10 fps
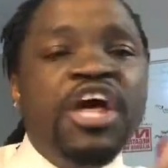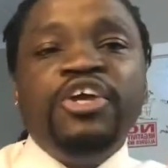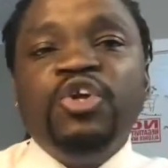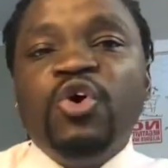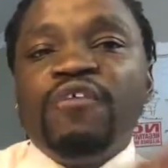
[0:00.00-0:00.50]

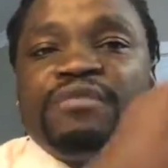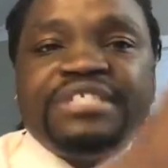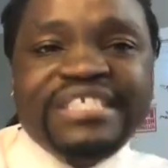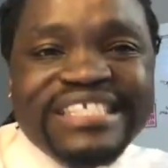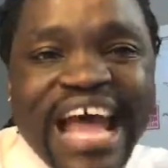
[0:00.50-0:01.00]
you know,
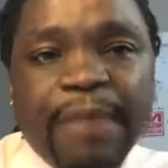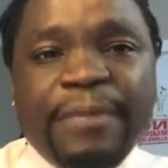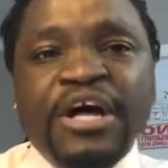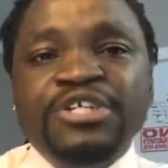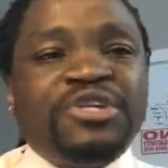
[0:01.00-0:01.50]

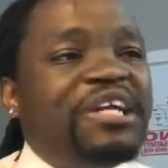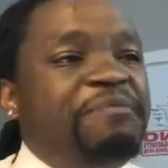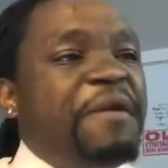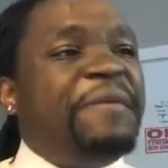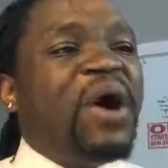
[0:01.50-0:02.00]
step so
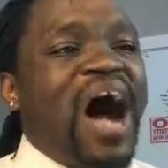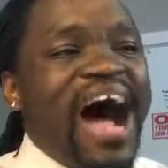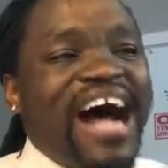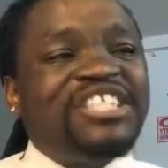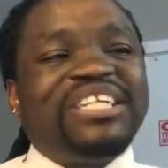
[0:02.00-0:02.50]
that people are
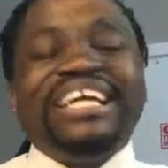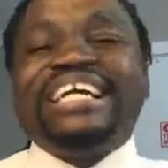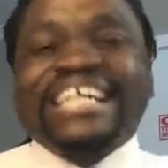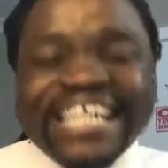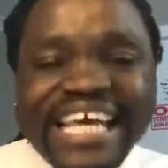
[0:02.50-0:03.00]
actually
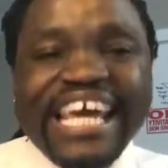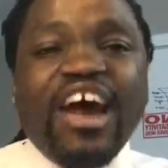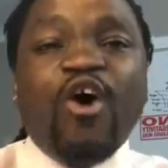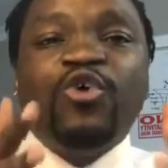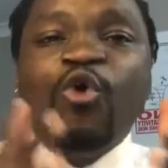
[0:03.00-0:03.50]
clear
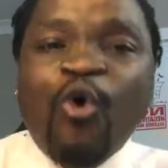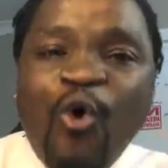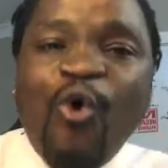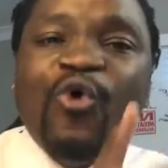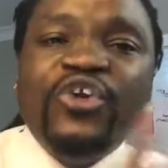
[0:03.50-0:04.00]
on
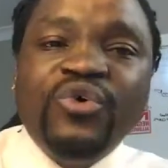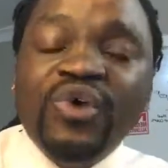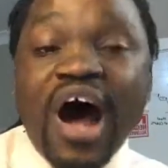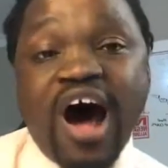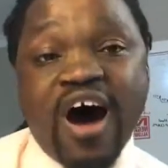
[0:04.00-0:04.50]
who you
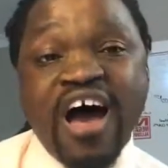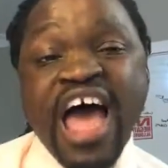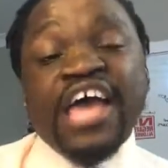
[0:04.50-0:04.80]
are.